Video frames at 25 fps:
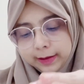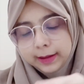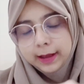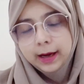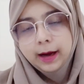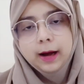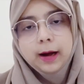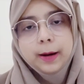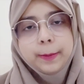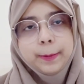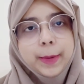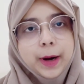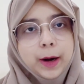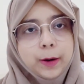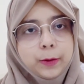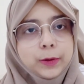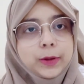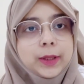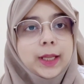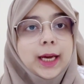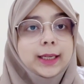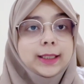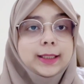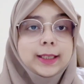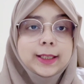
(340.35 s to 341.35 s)
the
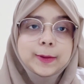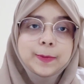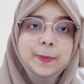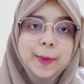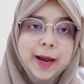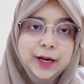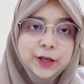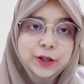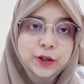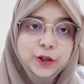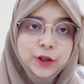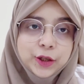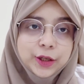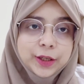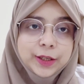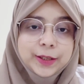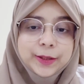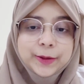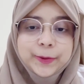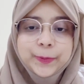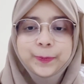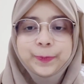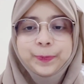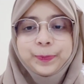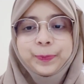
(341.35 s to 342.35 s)
amount that is
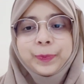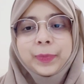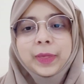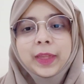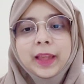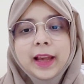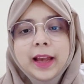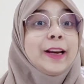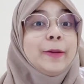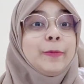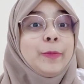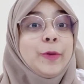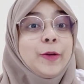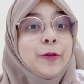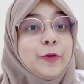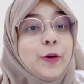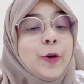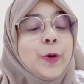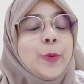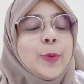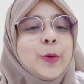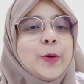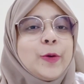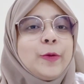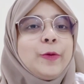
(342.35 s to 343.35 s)
mentioned
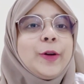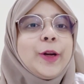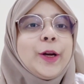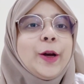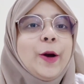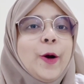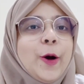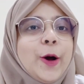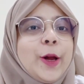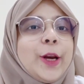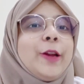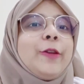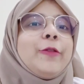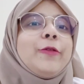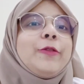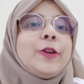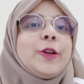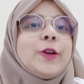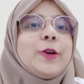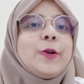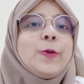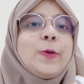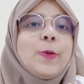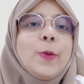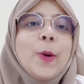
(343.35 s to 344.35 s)
before moving on if
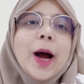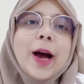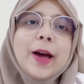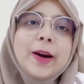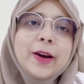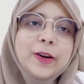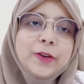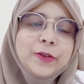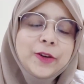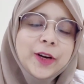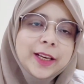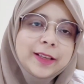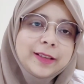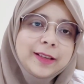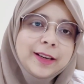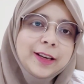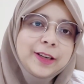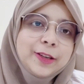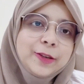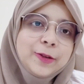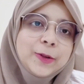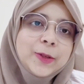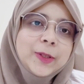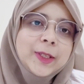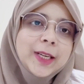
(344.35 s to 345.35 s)
you are
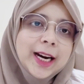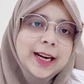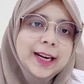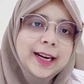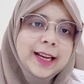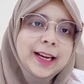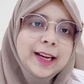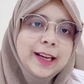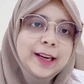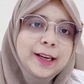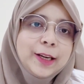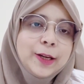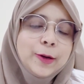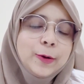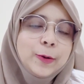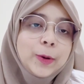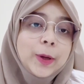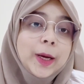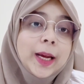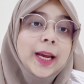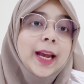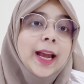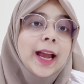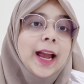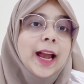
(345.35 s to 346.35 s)
interested to study in
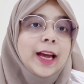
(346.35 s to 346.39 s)
UK